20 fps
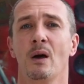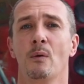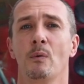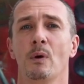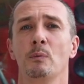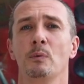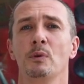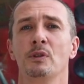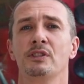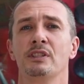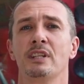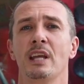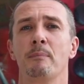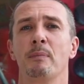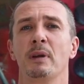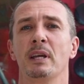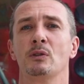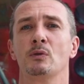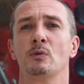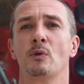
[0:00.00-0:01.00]
When we step
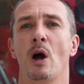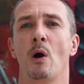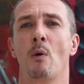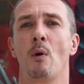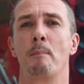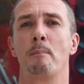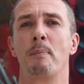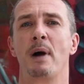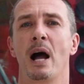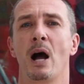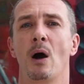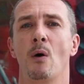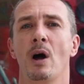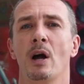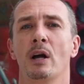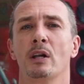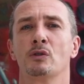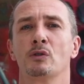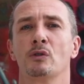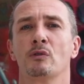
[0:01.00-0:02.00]
into our power
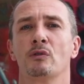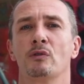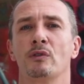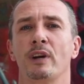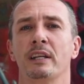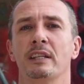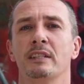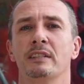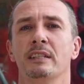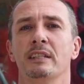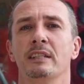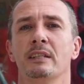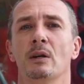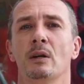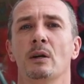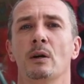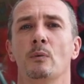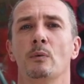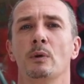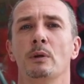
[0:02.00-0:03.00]
and sovereignty,
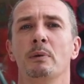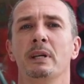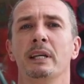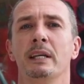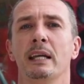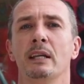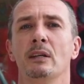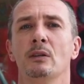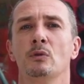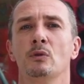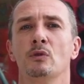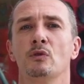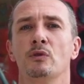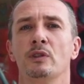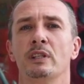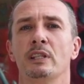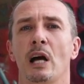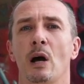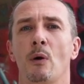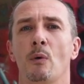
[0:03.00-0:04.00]
we begin to
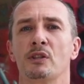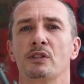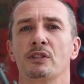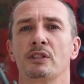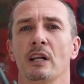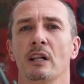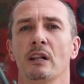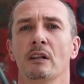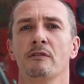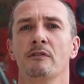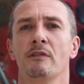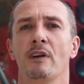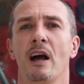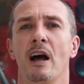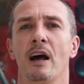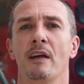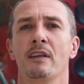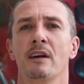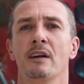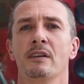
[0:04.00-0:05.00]
treat ourselves,
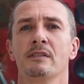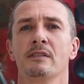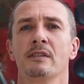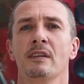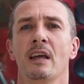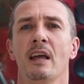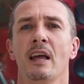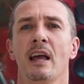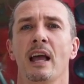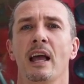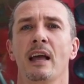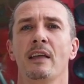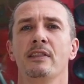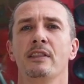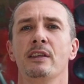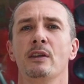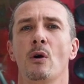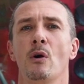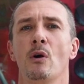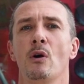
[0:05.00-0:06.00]
others, and
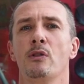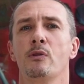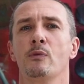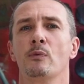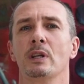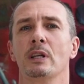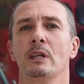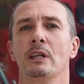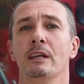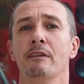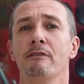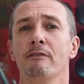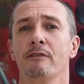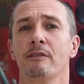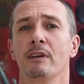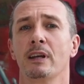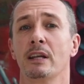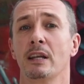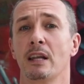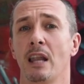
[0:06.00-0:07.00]
the earth we live
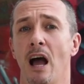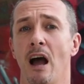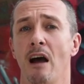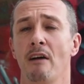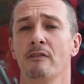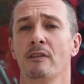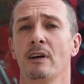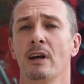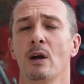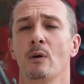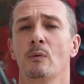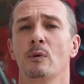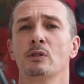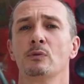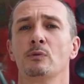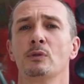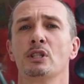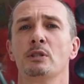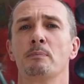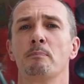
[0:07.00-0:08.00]
and love with
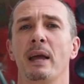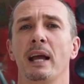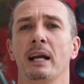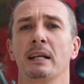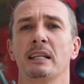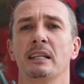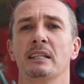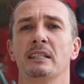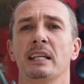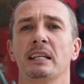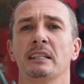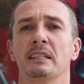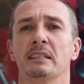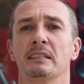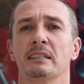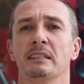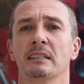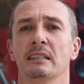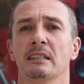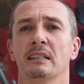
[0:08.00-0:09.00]
respect and
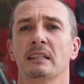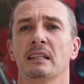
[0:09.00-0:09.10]
dignity.